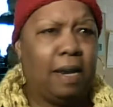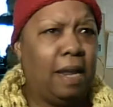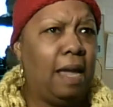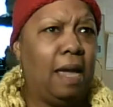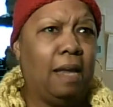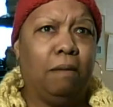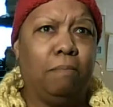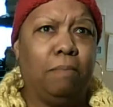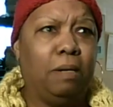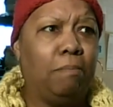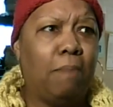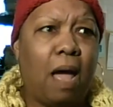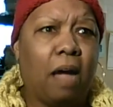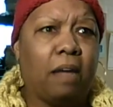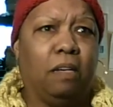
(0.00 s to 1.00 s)
They ain't got nothing but a
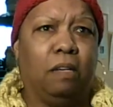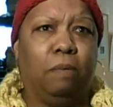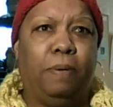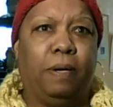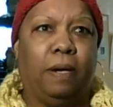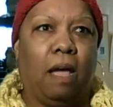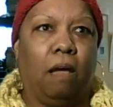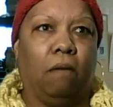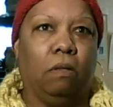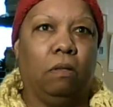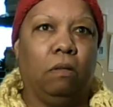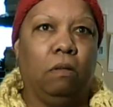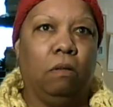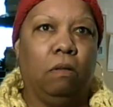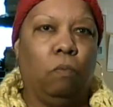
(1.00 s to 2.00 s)
bargain to put on.
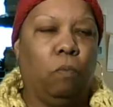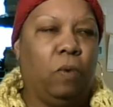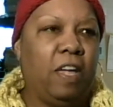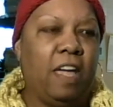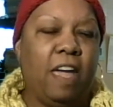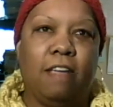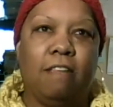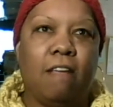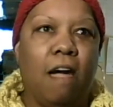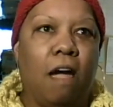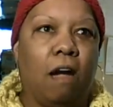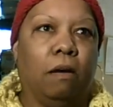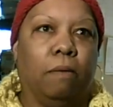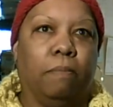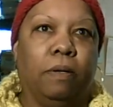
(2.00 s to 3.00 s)
We can't
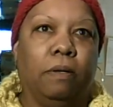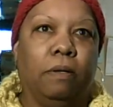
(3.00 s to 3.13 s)
knock them.